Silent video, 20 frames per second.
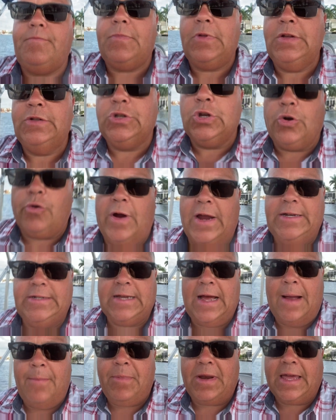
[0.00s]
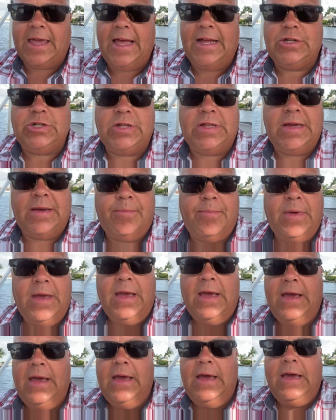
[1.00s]
it's a great time to catch them.
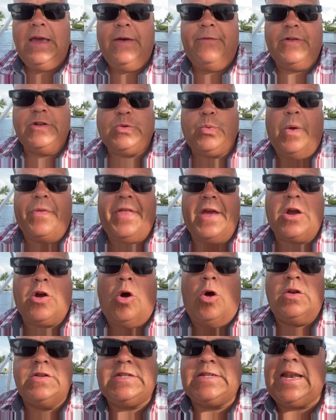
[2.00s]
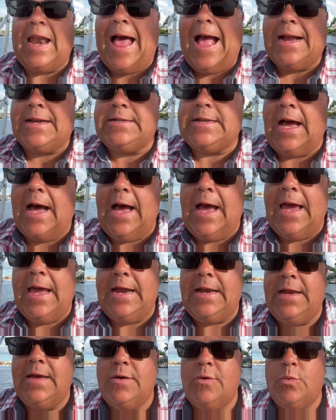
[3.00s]
If it's what they call slack
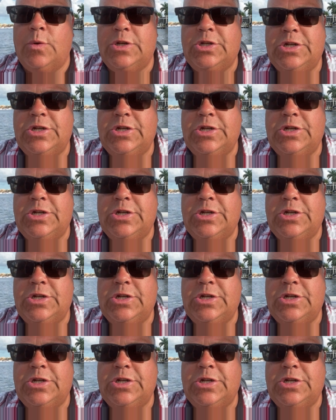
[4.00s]
tide, which